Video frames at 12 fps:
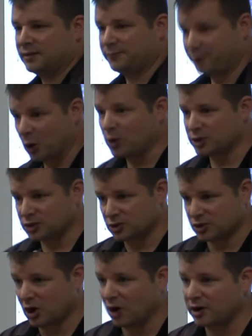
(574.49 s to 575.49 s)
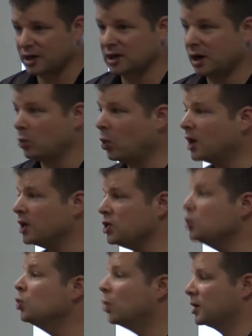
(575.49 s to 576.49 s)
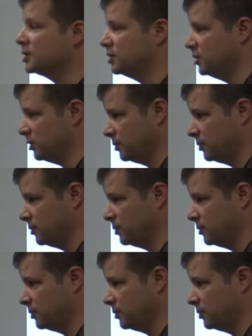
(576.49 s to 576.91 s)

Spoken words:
focused or targeted on what you want to do.